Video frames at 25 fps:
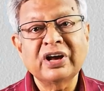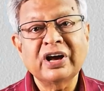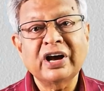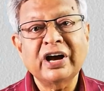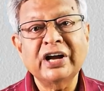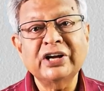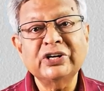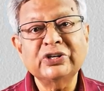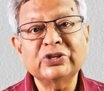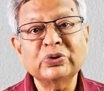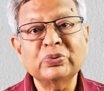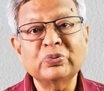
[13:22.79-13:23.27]

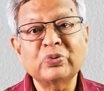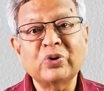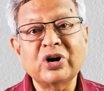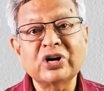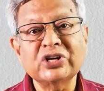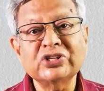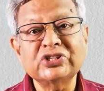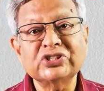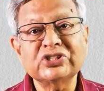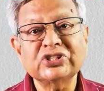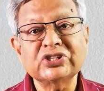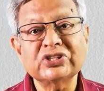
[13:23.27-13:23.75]
And to
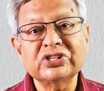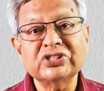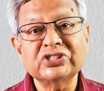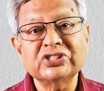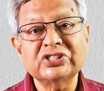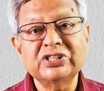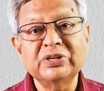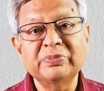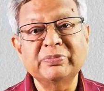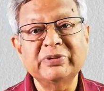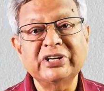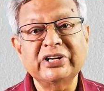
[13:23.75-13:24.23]
watch
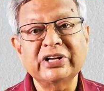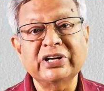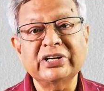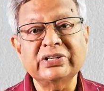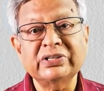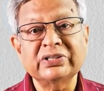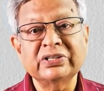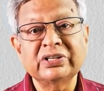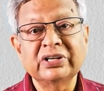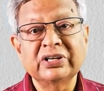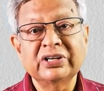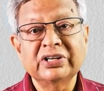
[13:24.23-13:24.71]
similar
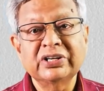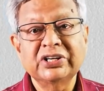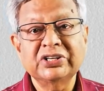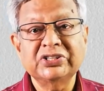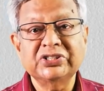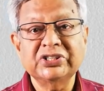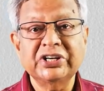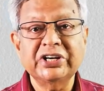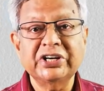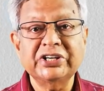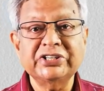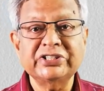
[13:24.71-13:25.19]

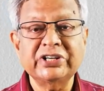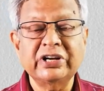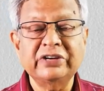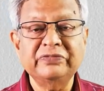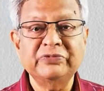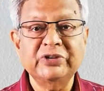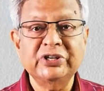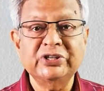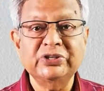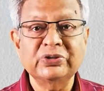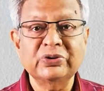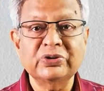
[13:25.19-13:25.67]
educational
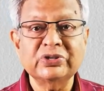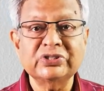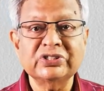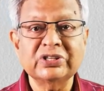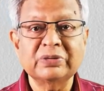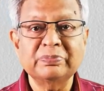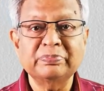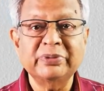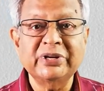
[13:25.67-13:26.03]
videos,